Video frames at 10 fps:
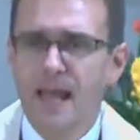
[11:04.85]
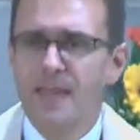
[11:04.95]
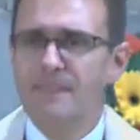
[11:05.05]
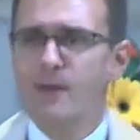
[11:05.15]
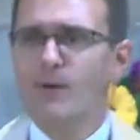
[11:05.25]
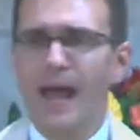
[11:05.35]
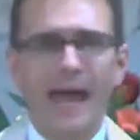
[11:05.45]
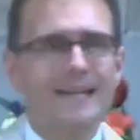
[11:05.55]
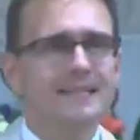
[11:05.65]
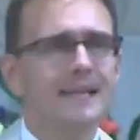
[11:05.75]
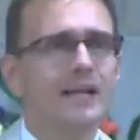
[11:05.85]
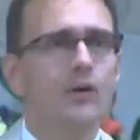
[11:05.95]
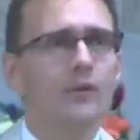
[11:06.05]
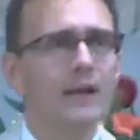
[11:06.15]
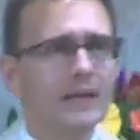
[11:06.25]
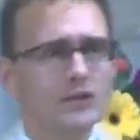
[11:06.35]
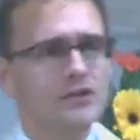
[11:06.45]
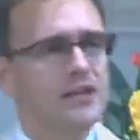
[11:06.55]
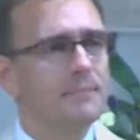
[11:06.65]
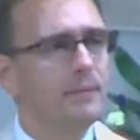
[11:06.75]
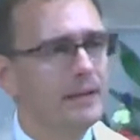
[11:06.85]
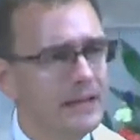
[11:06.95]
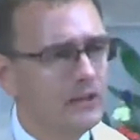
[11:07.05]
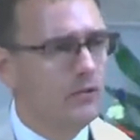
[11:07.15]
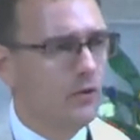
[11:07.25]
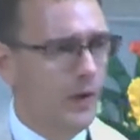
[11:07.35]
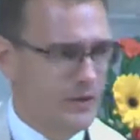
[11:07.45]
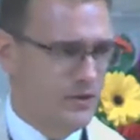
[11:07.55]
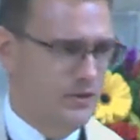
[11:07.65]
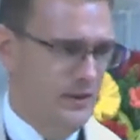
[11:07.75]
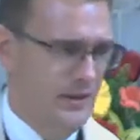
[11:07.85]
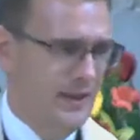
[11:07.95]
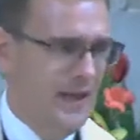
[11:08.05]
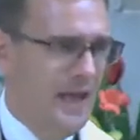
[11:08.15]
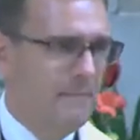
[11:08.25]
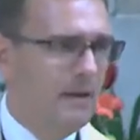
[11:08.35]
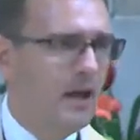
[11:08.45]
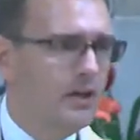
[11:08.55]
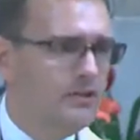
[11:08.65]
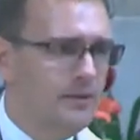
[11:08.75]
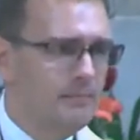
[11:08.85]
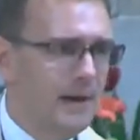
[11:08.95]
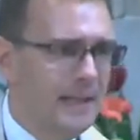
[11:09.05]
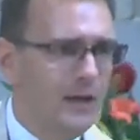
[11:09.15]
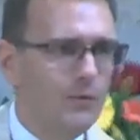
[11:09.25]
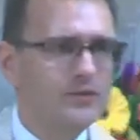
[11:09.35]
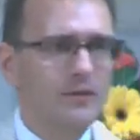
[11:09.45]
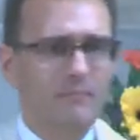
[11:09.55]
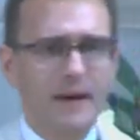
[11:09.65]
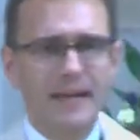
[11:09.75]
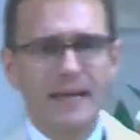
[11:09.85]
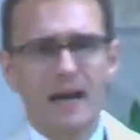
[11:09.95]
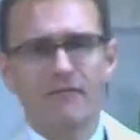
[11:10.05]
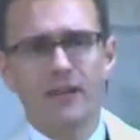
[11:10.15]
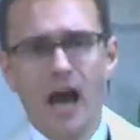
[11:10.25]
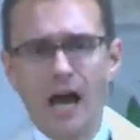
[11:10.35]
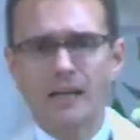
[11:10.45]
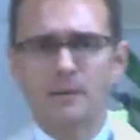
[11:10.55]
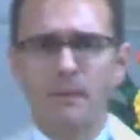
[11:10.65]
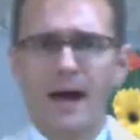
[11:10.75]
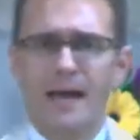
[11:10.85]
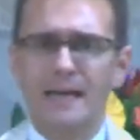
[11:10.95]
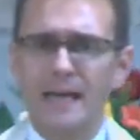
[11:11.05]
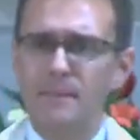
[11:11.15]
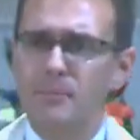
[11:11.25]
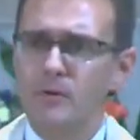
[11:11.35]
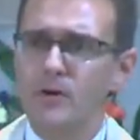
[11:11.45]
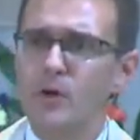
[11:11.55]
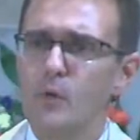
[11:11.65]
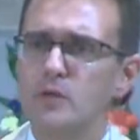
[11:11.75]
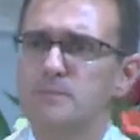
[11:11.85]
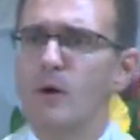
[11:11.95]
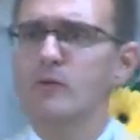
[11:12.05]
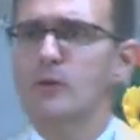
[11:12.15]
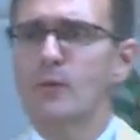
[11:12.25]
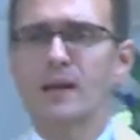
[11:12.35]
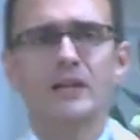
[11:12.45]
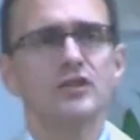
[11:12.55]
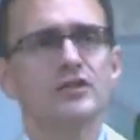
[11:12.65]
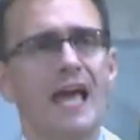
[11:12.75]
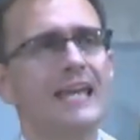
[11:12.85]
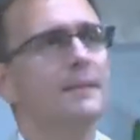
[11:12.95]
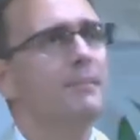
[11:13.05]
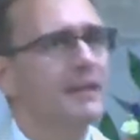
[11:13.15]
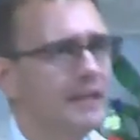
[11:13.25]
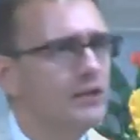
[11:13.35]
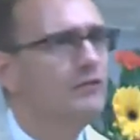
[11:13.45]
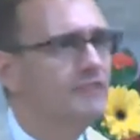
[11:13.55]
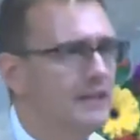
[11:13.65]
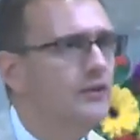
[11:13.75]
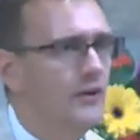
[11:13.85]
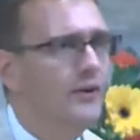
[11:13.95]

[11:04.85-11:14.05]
They were asking a religious and political question, because the money was the money of the occupying emperor, who was both a religious and a political figure.